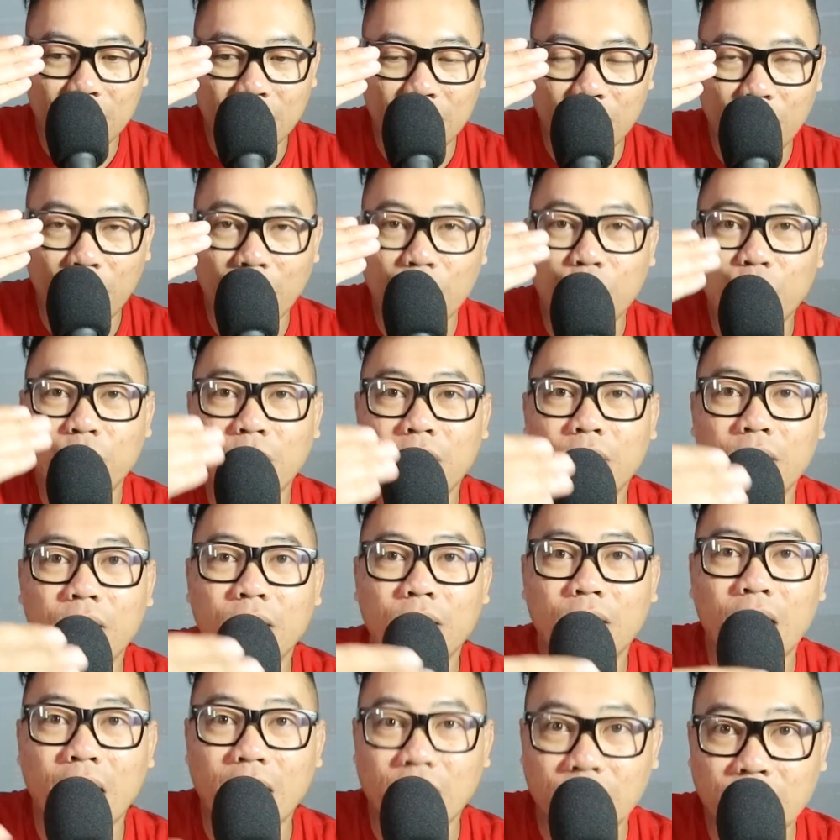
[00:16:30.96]
when
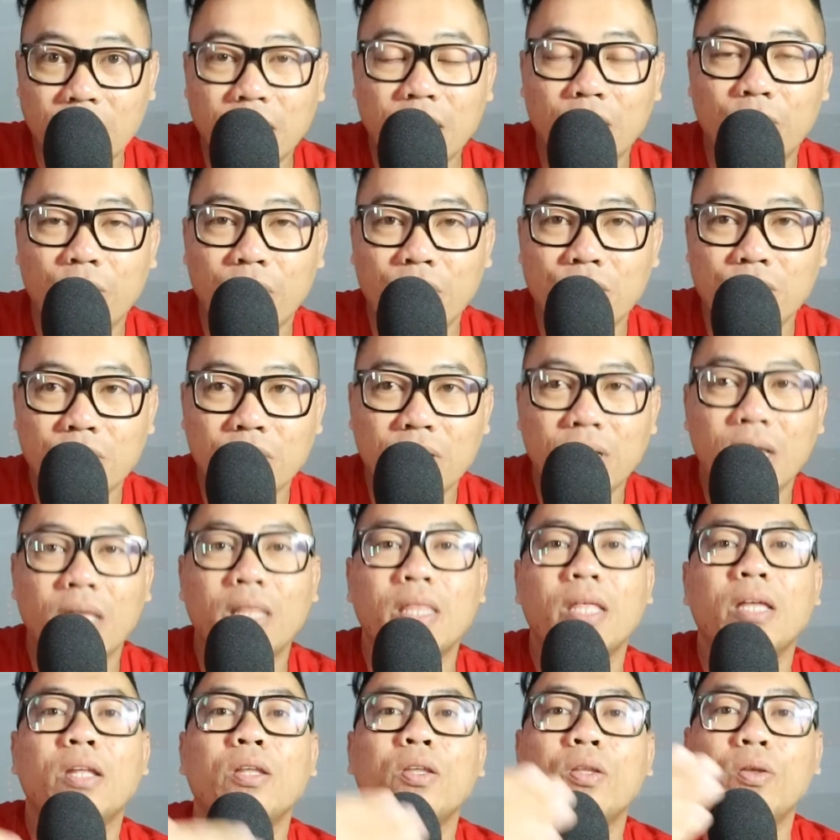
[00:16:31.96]
we understand the question,
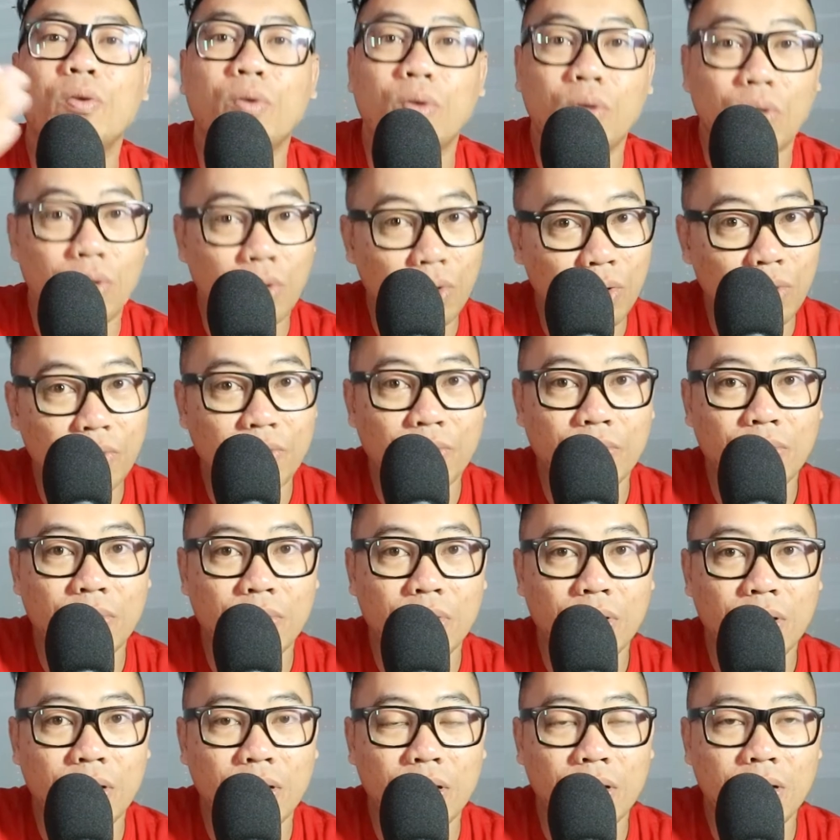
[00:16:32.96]
and then you
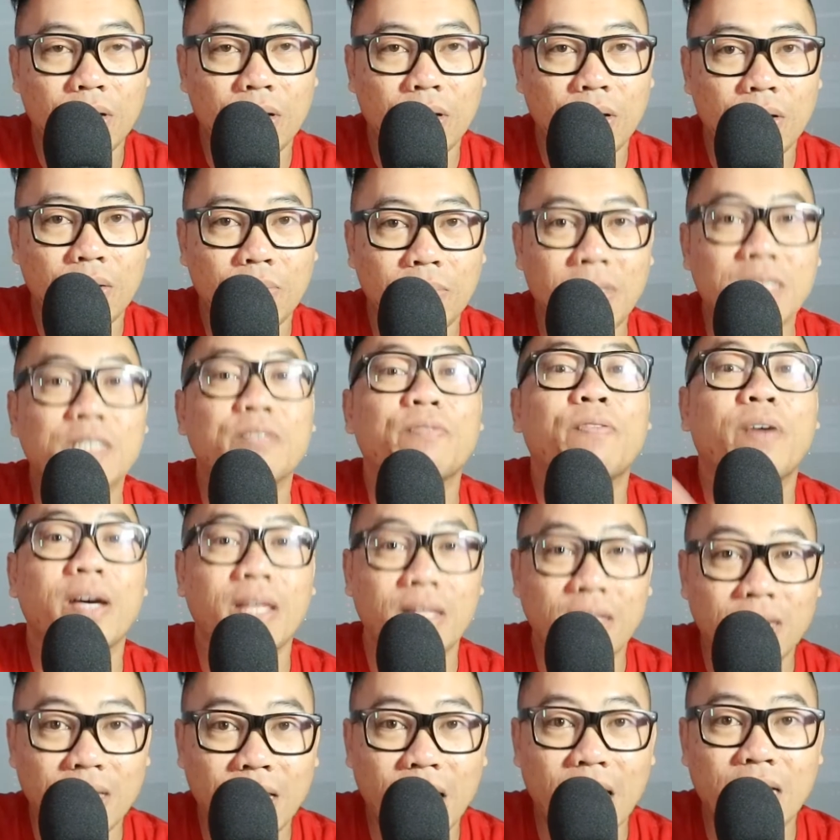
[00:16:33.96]
must
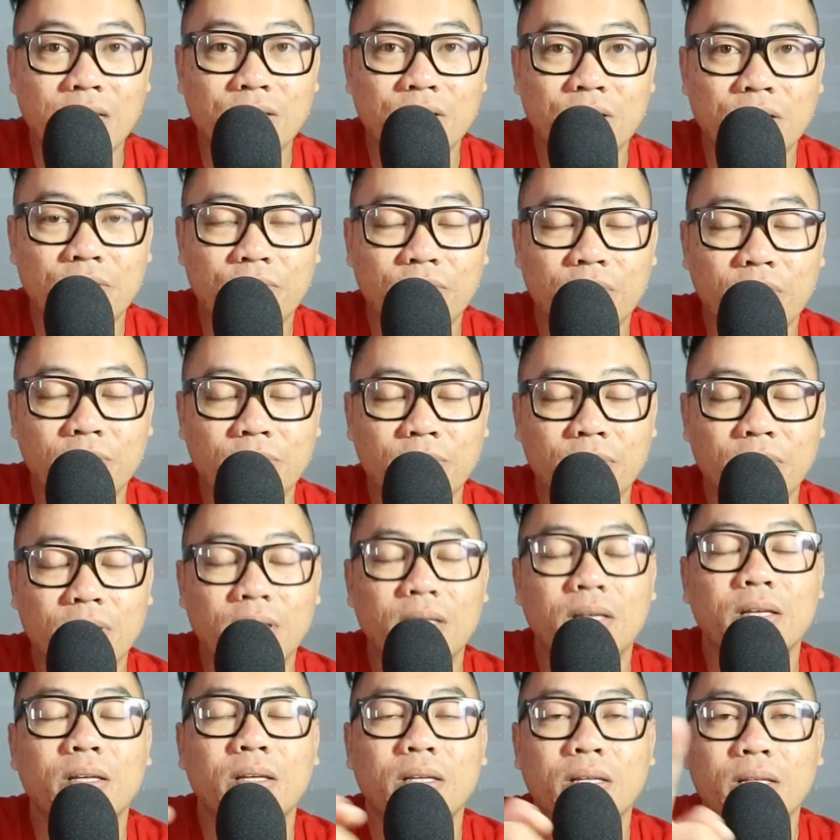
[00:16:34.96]
find the answer from
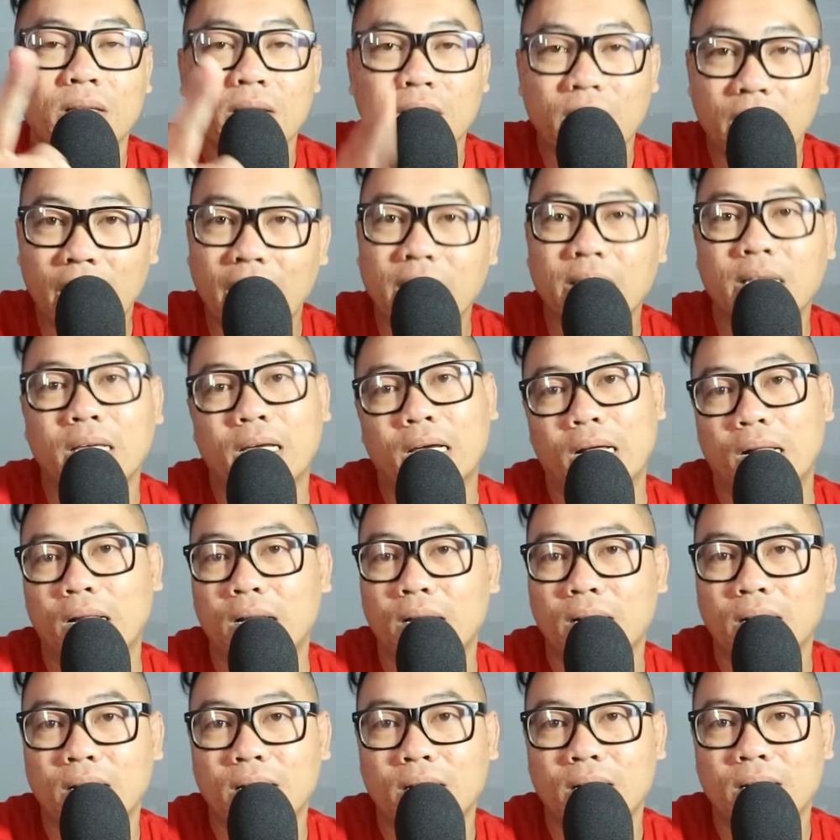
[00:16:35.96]
the article.
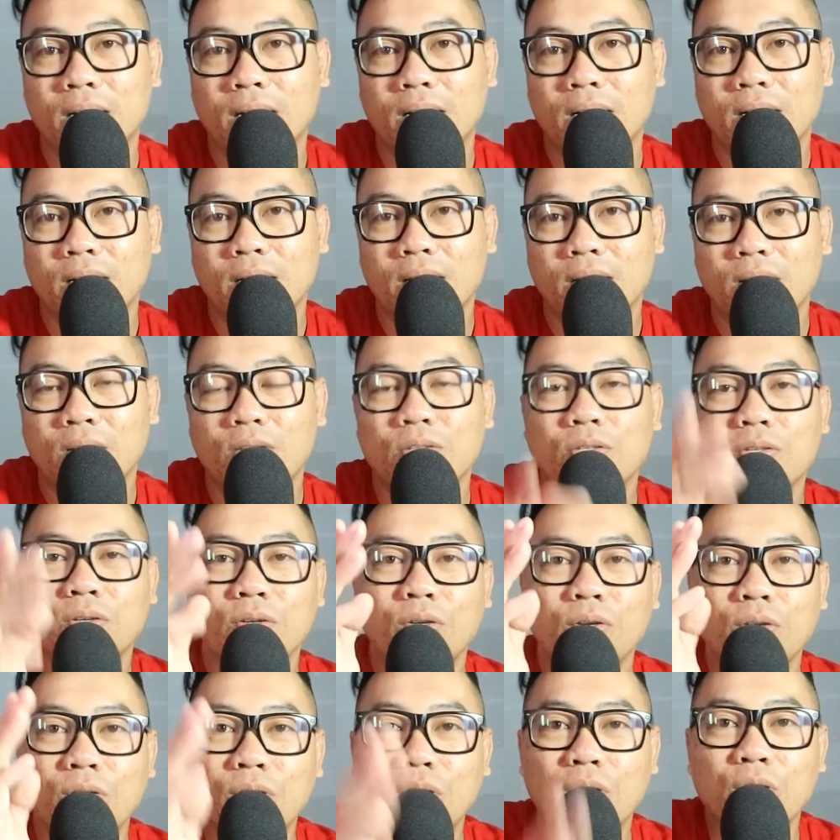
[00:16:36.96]
So
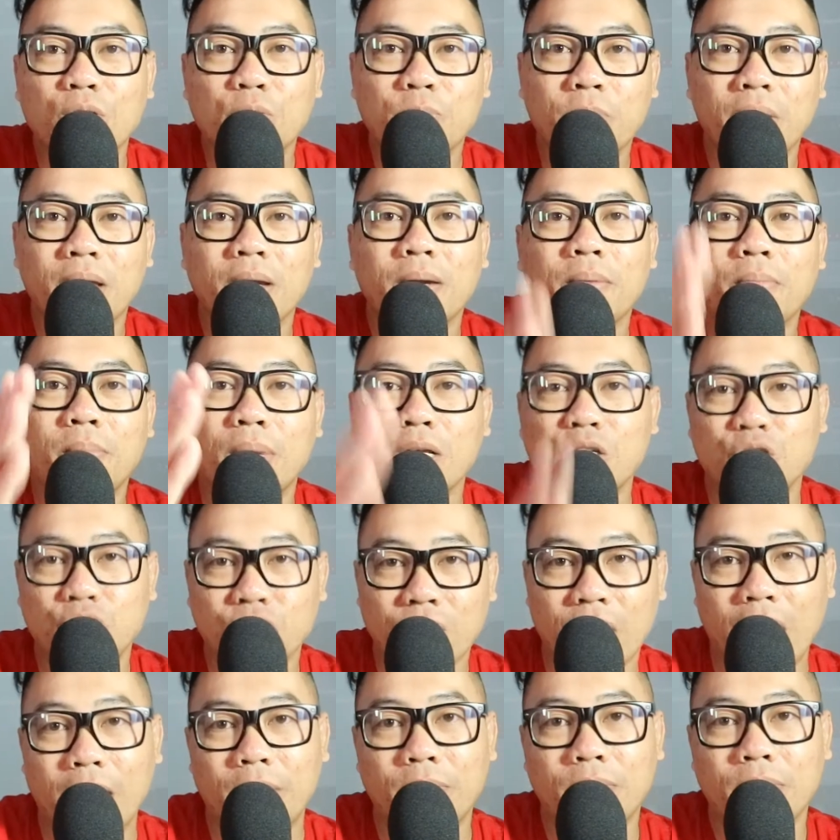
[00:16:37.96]
you don't spend much
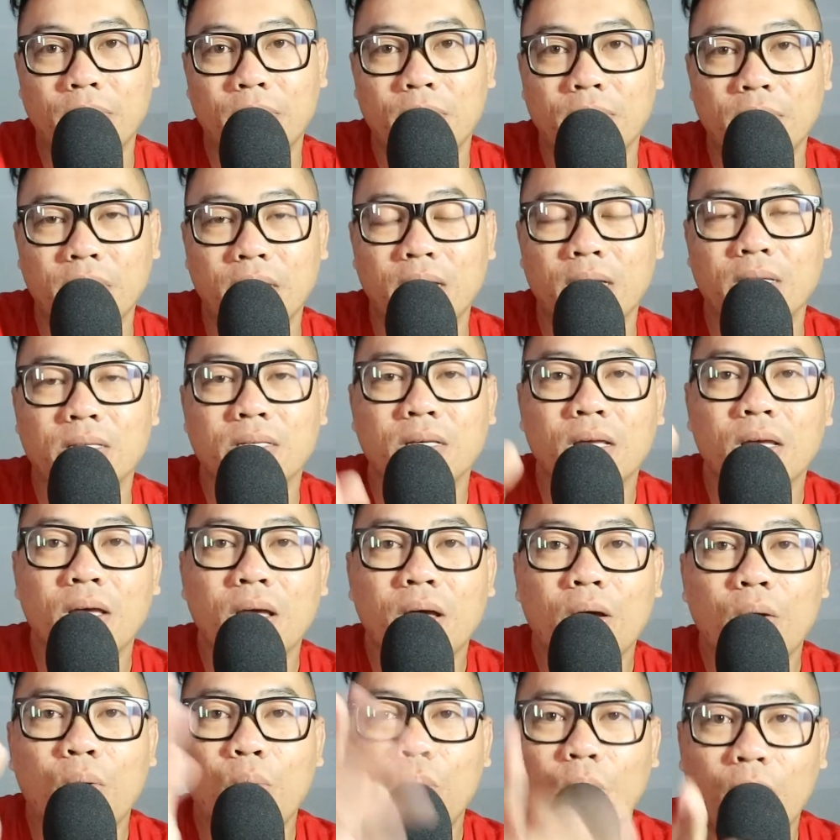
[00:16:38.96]
time, because
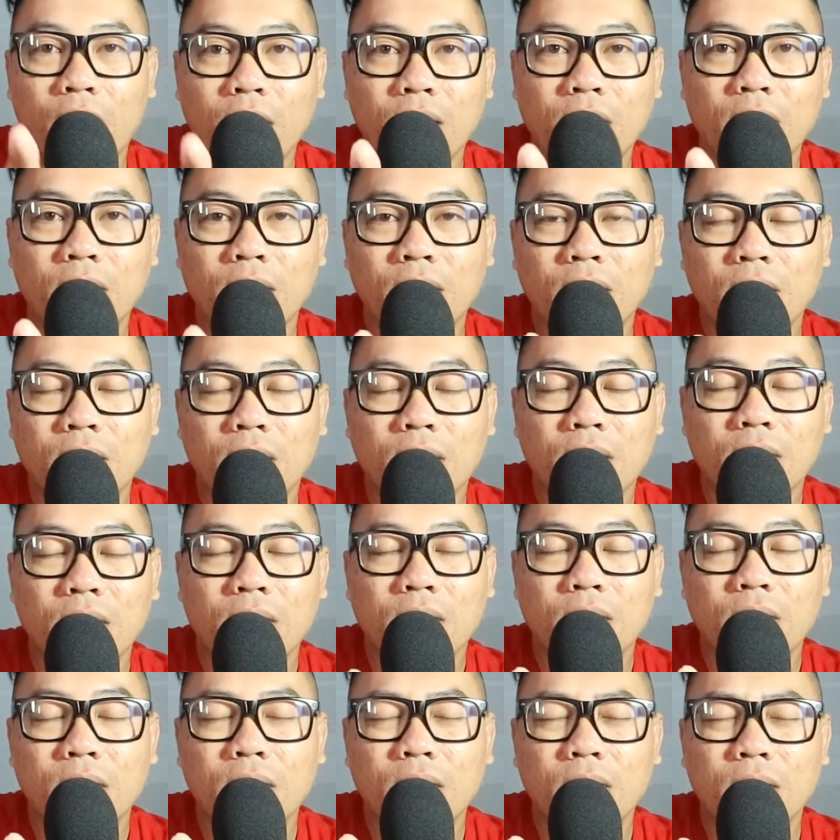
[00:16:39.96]
one
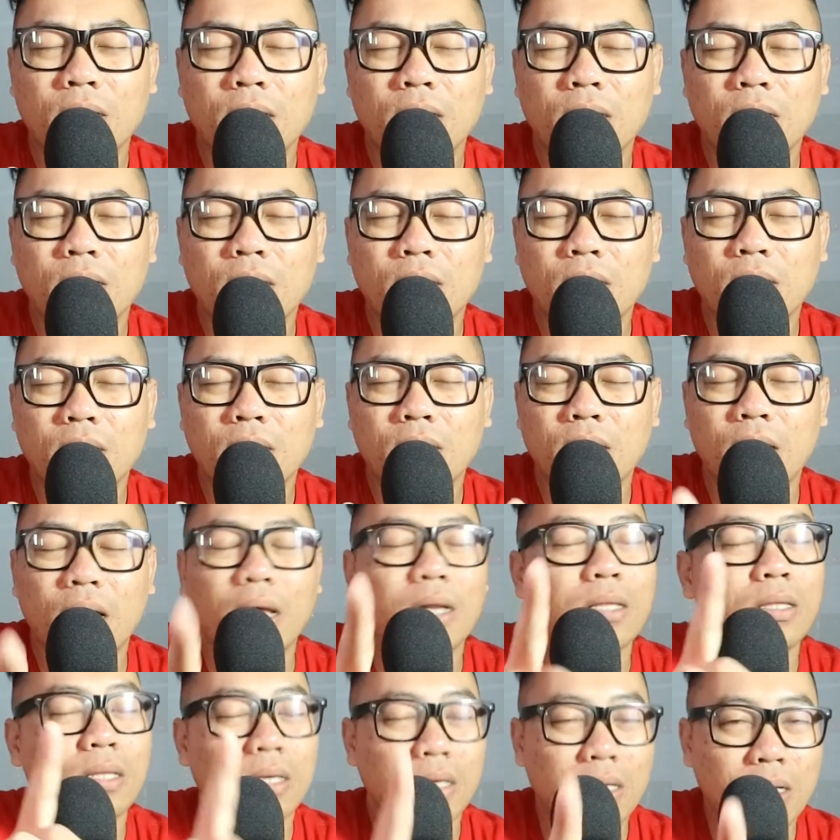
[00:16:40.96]

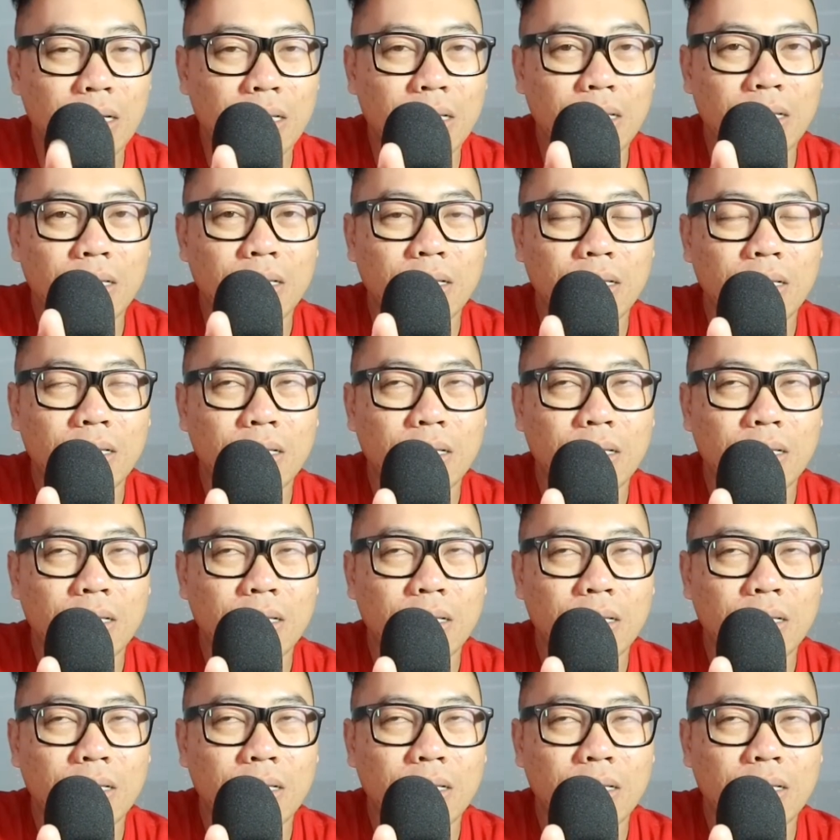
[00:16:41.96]
article